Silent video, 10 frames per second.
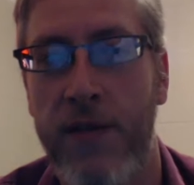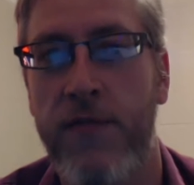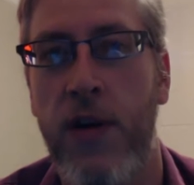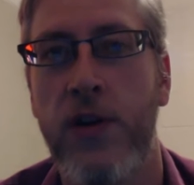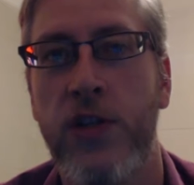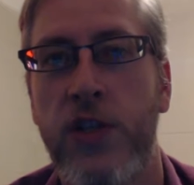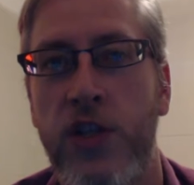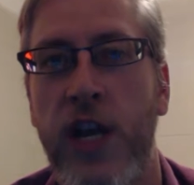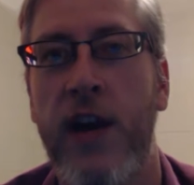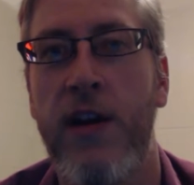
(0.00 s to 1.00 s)
my first
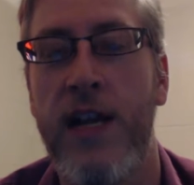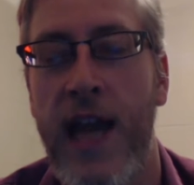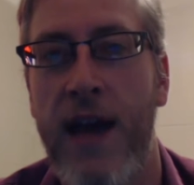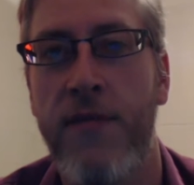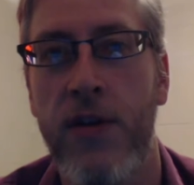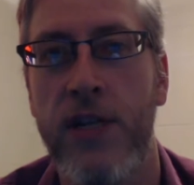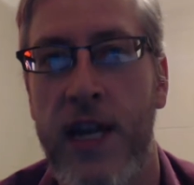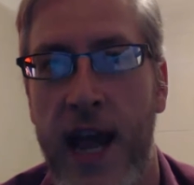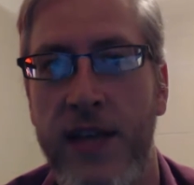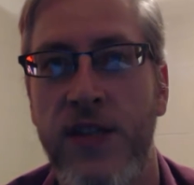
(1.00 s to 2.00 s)
charity effort,
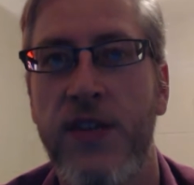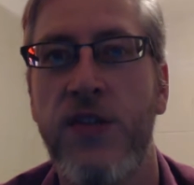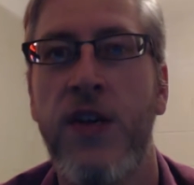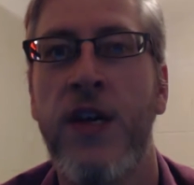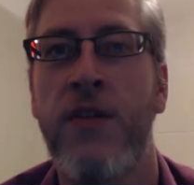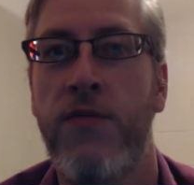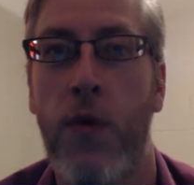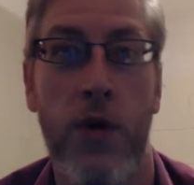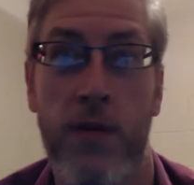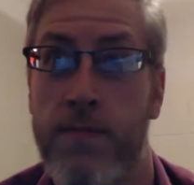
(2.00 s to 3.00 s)
in essence,
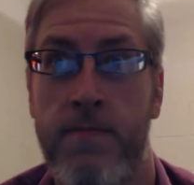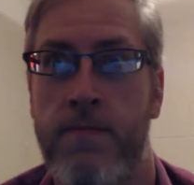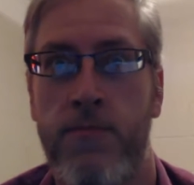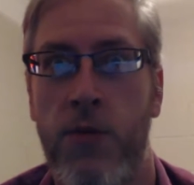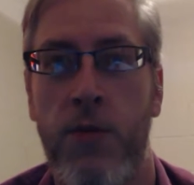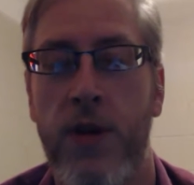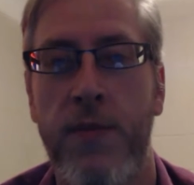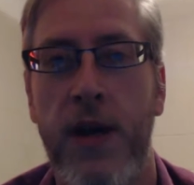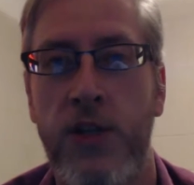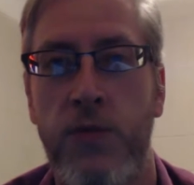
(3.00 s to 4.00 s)
for, well, pretty
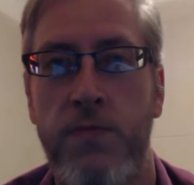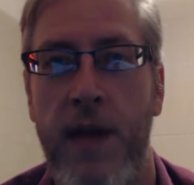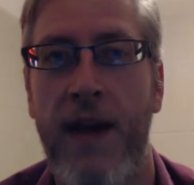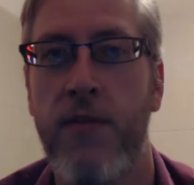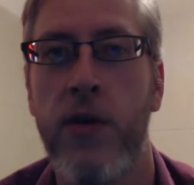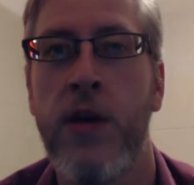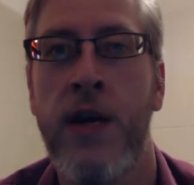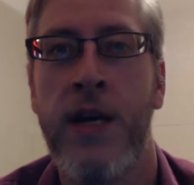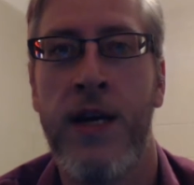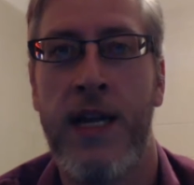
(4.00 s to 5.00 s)
much ever
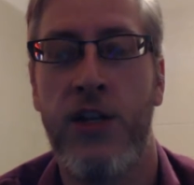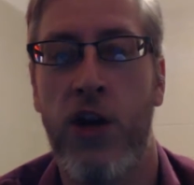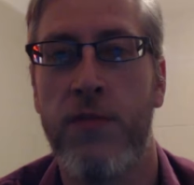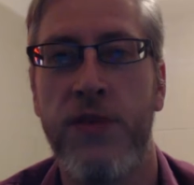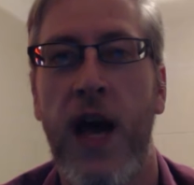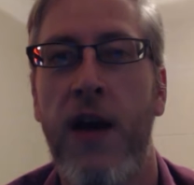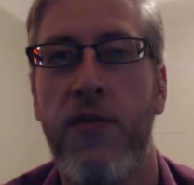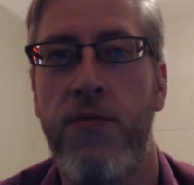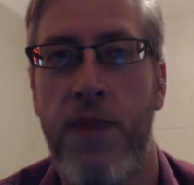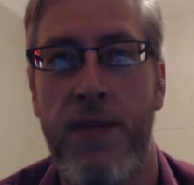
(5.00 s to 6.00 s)
in terms
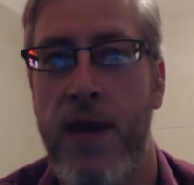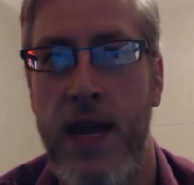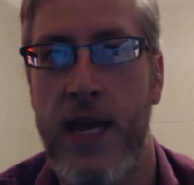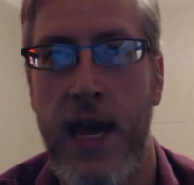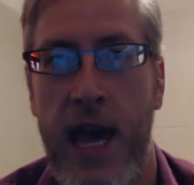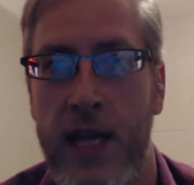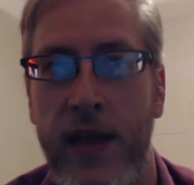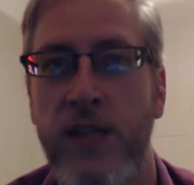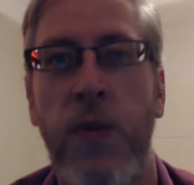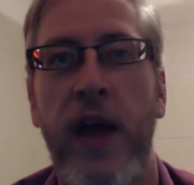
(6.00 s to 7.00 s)
of me being a
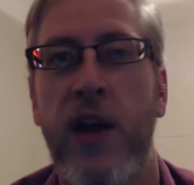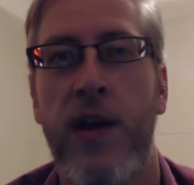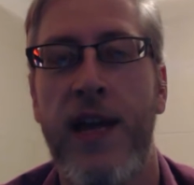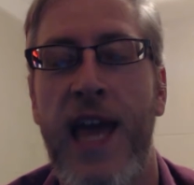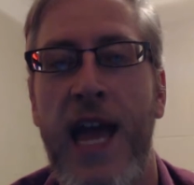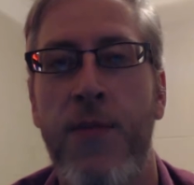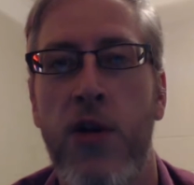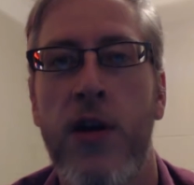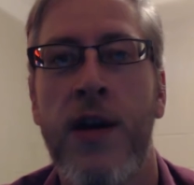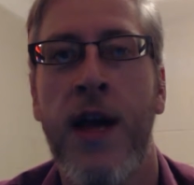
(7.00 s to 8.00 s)
Let's Player and a
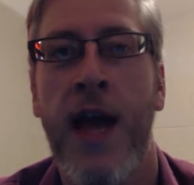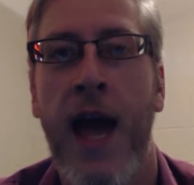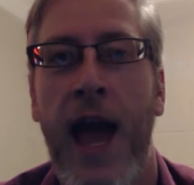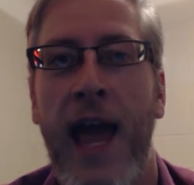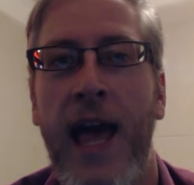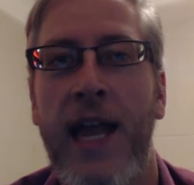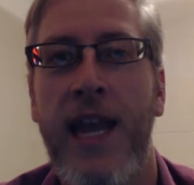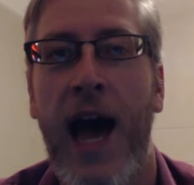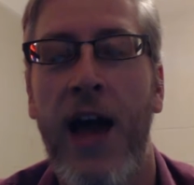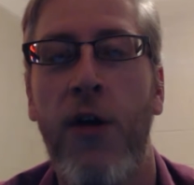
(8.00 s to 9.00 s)
gamer.
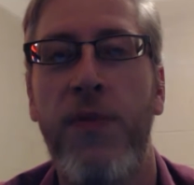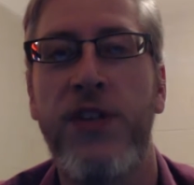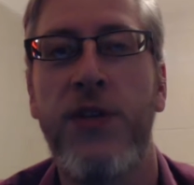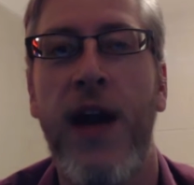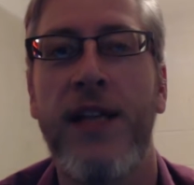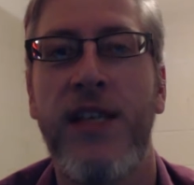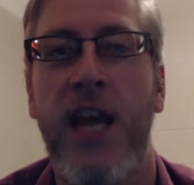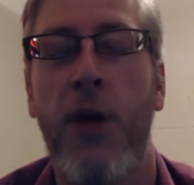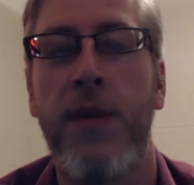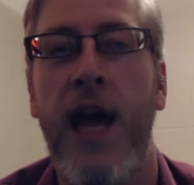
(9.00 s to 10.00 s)
And I hope that you guys can
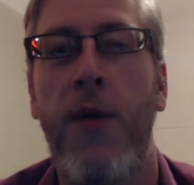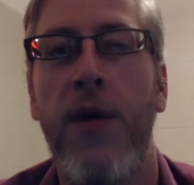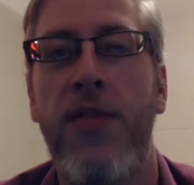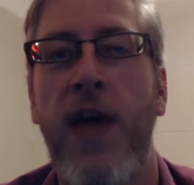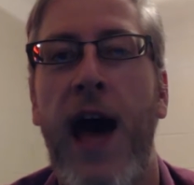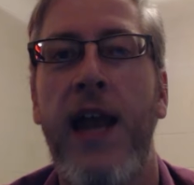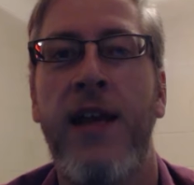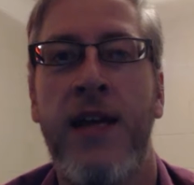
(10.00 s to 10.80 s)
help me out with that.